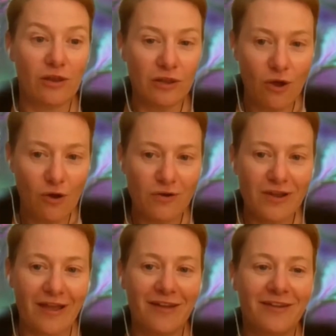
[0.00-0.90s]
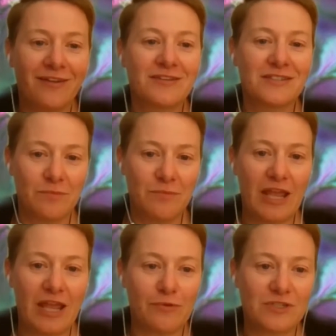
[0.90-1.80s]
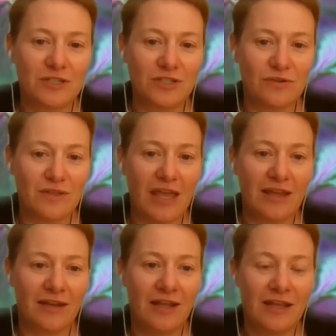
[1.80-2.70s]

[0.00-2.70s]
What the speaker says: longer to be able to do that.